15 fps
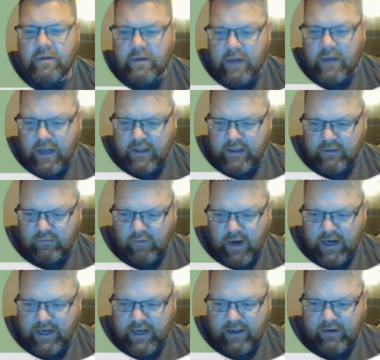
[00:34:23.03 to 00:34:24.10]
And then
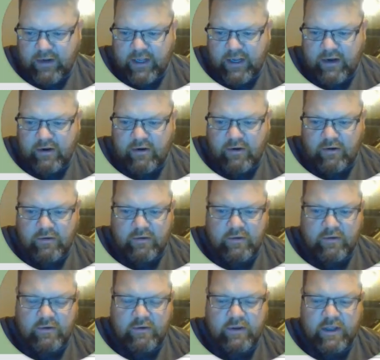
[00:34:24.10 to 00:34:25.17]
right down here,
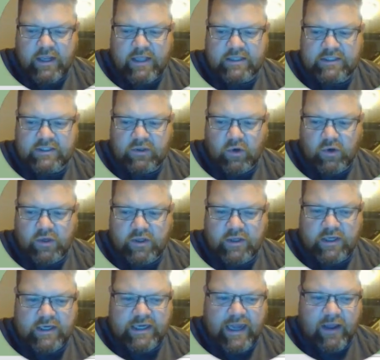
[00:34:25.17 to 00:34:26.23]
it has started
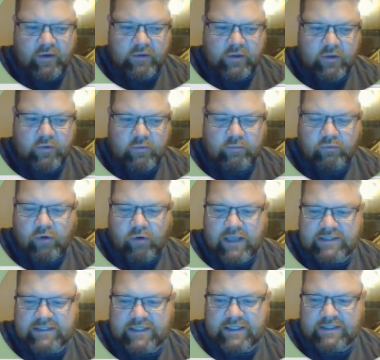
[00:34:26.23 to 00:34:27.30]
the download
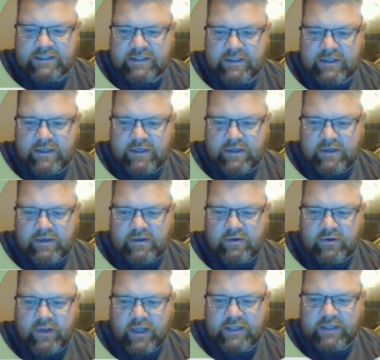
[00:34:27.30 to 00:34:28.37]
process.
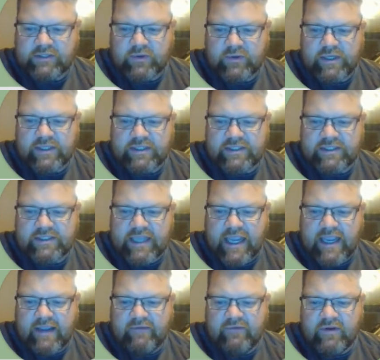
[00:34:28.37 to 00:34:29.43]
Okay, so it is
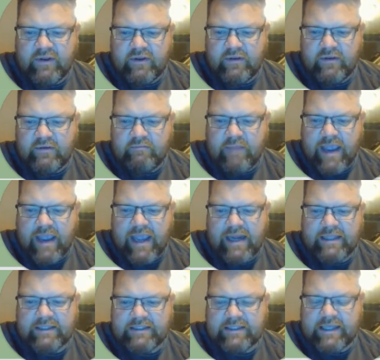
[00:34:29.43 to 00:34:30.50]
saved
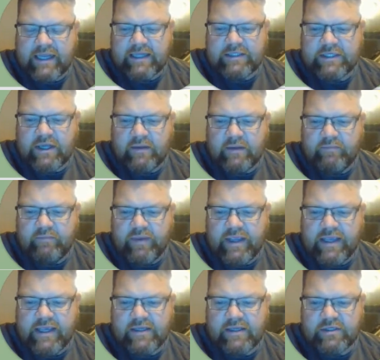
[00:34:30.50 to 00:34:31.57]
Manning SketchUp
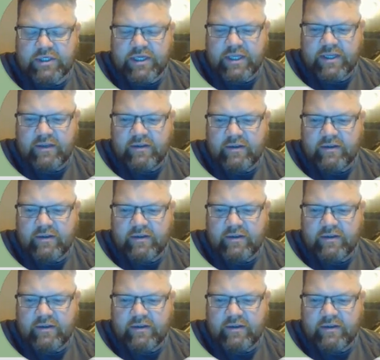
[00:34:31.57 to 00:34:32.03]
PNG.